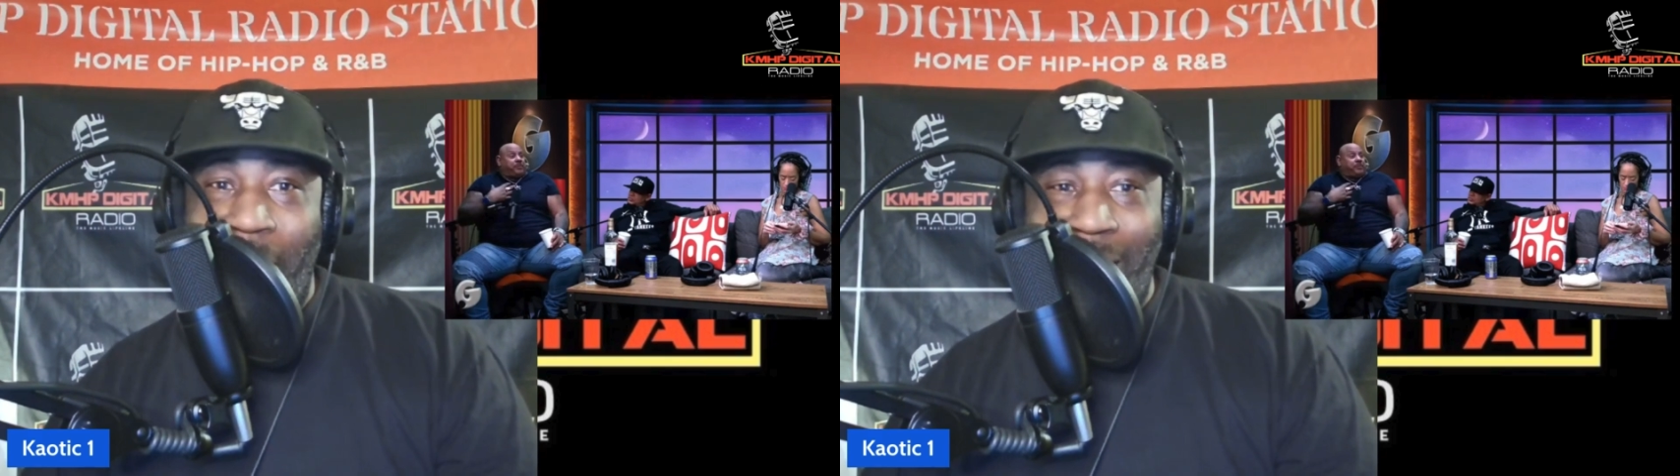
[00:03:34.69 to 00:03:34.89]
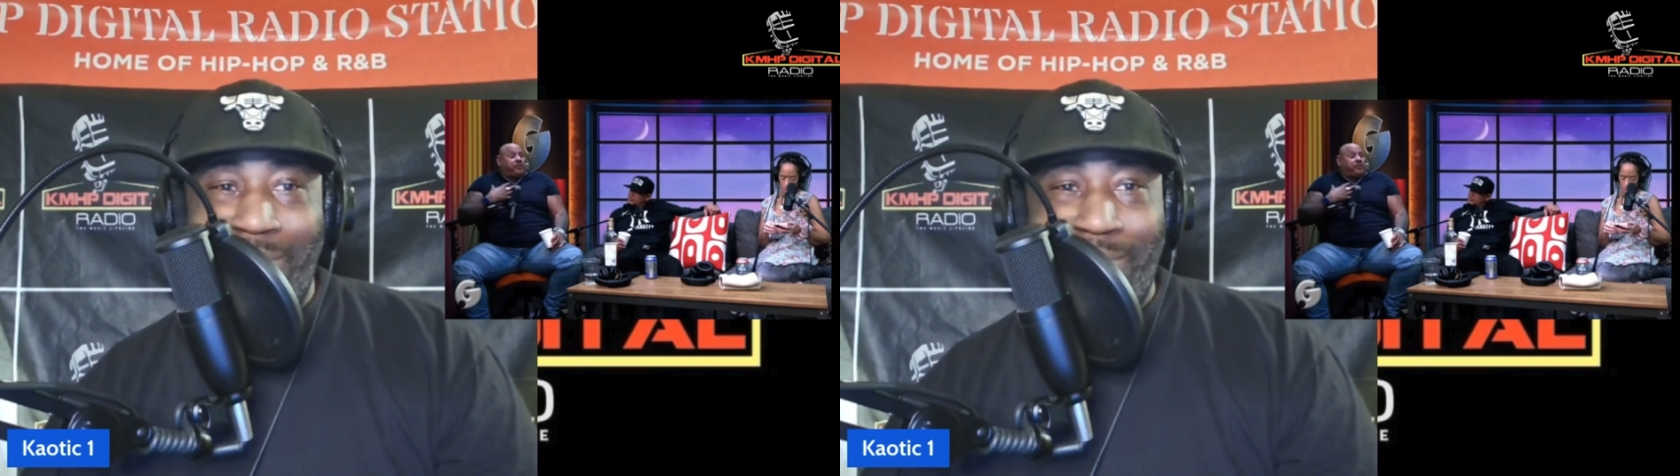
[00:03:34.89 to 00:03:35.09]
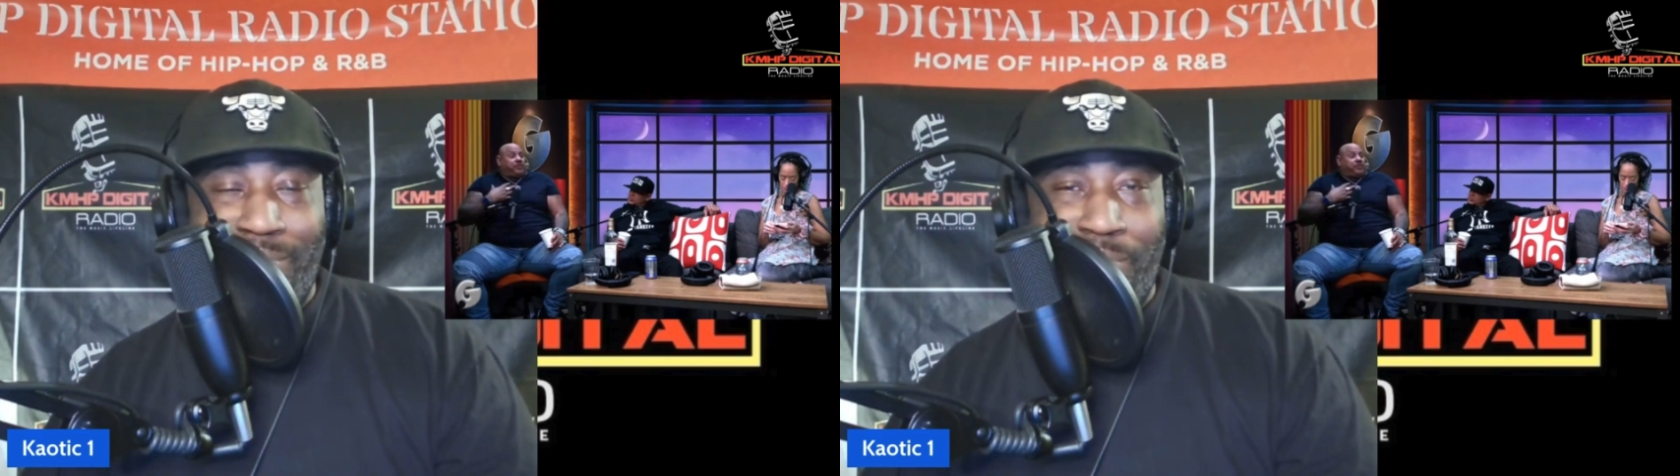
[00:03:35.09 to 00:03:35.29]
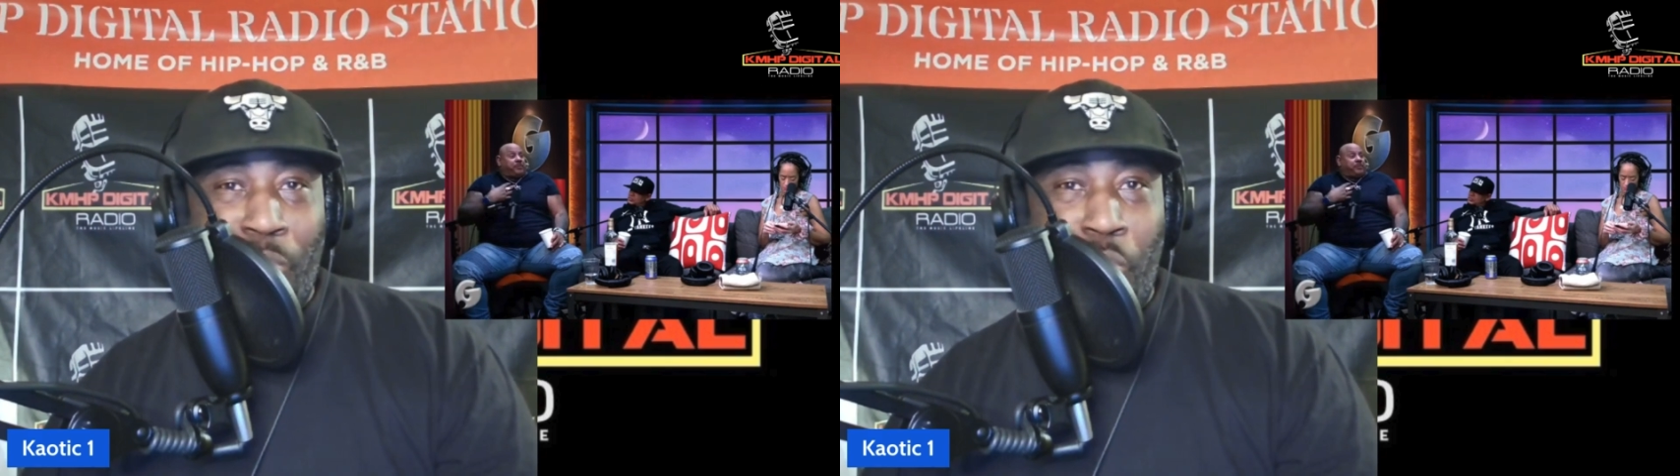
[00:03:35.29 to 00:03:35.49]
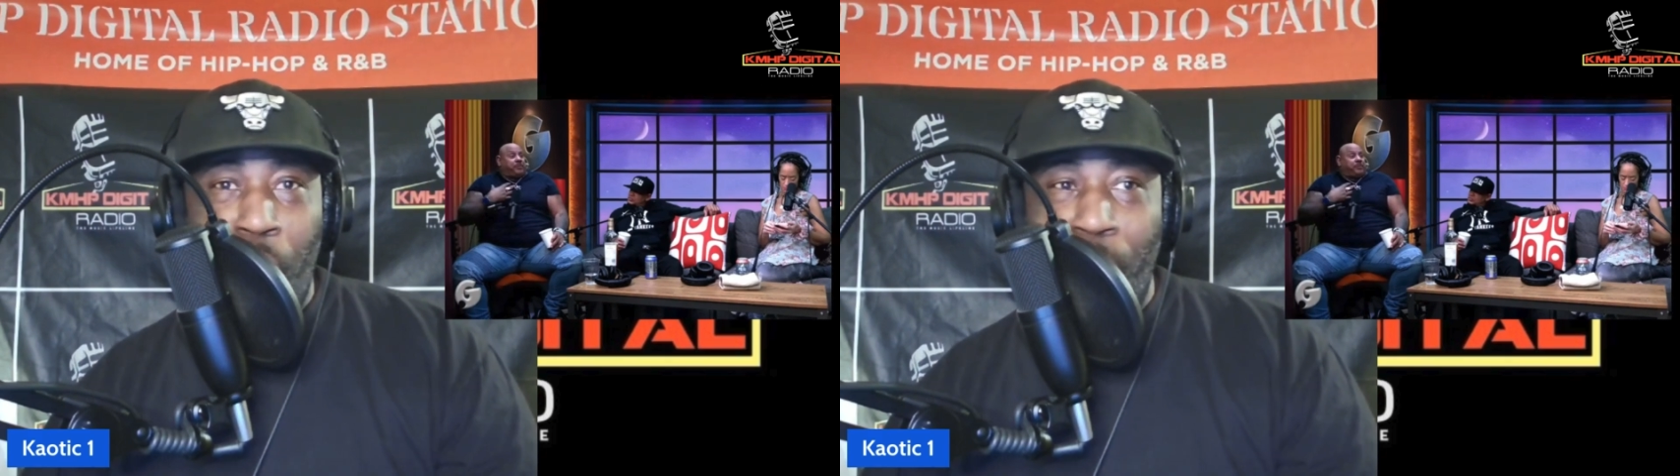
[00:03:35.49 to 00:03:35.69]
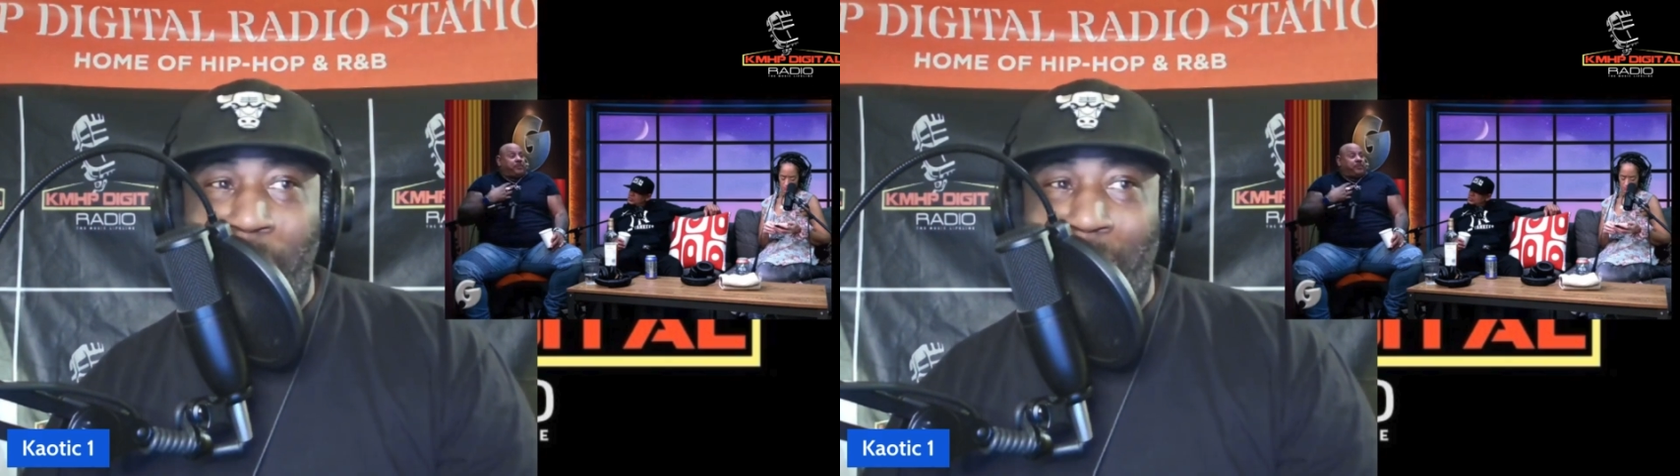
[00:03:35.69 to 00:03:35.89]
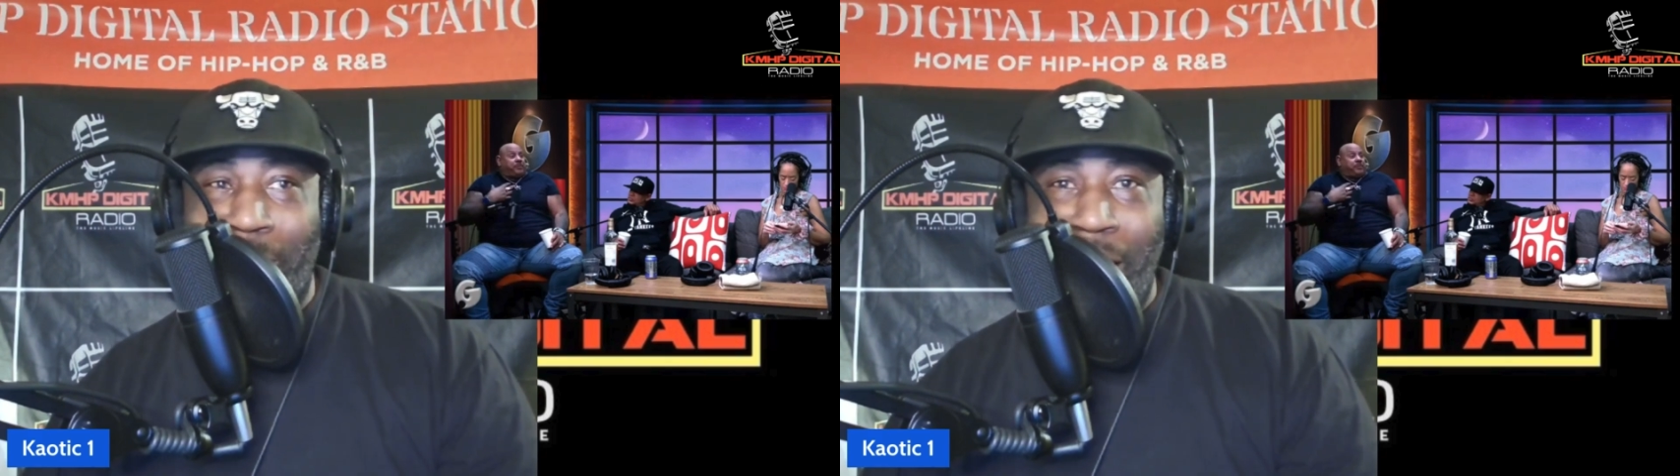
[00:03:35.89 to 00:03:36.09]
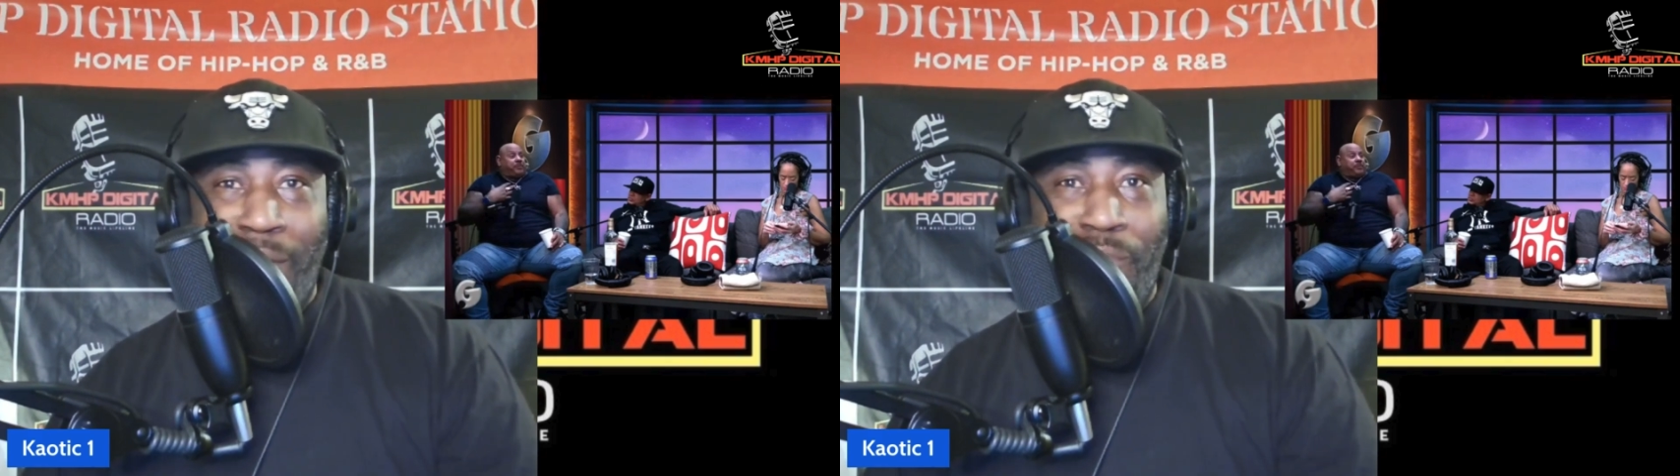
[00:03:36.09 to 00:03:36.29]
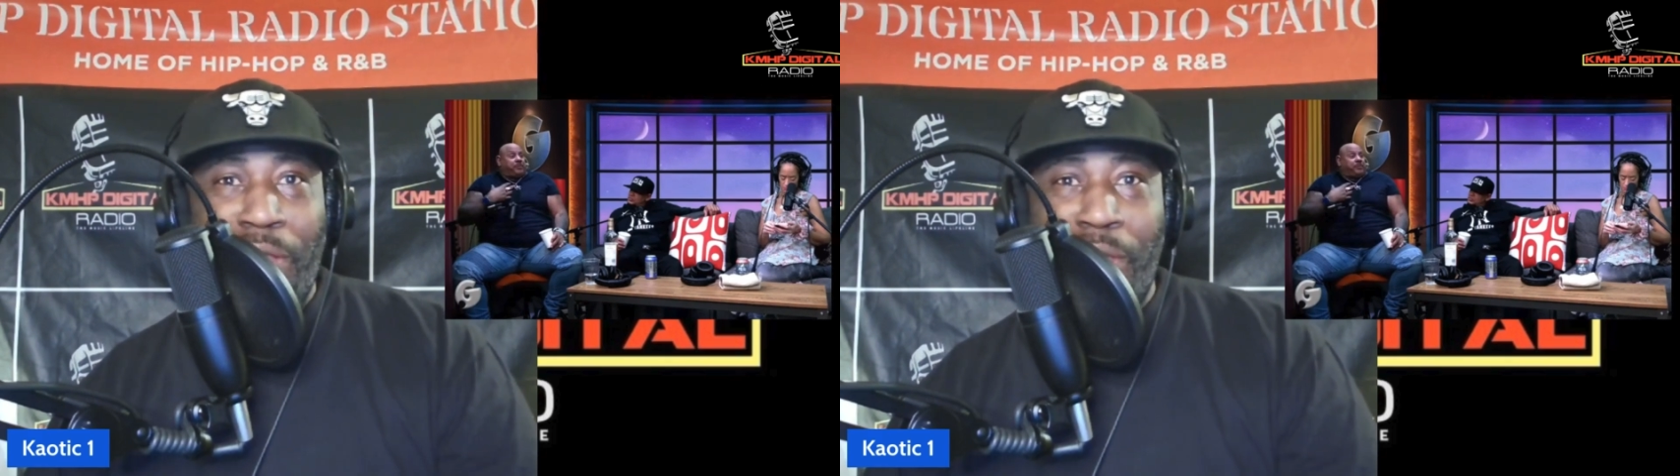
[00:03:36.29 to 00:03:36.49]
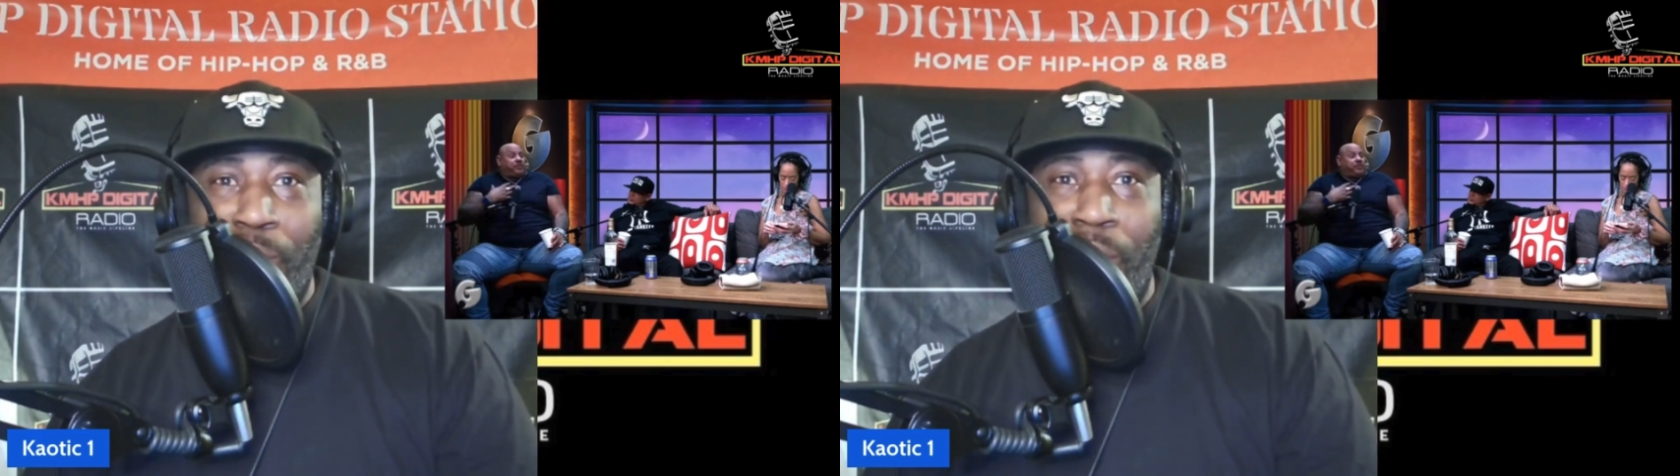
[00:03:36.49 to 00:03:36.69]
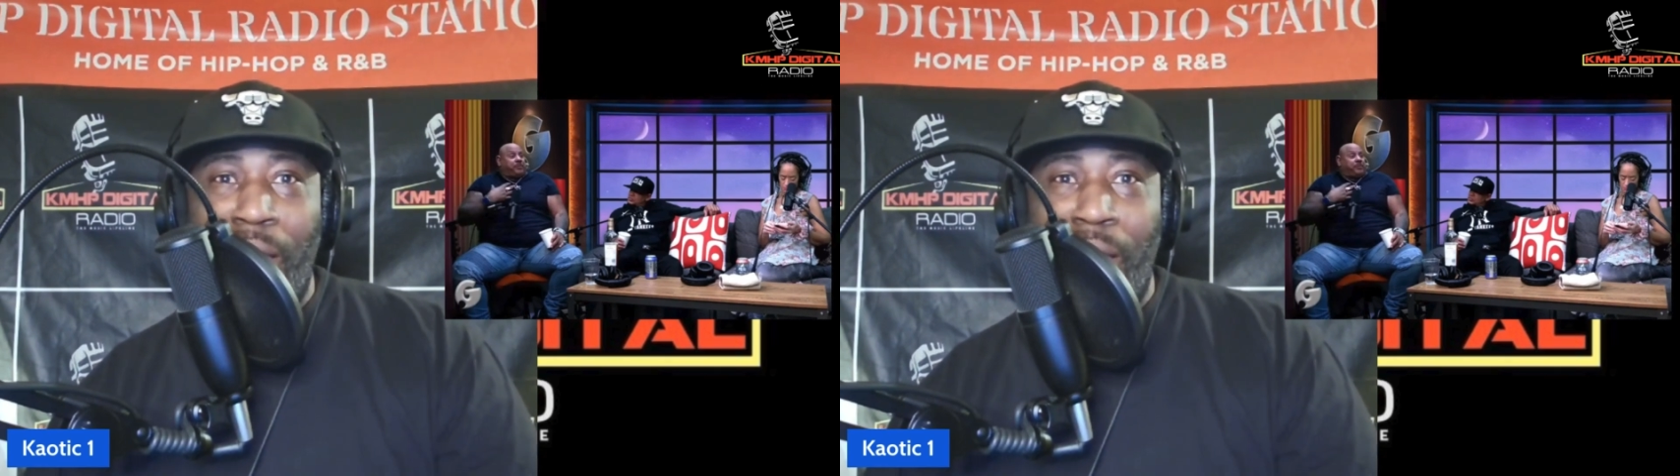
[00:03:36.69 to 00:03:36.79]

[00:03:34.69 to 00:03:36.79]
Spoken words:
I knew about Godfrey and them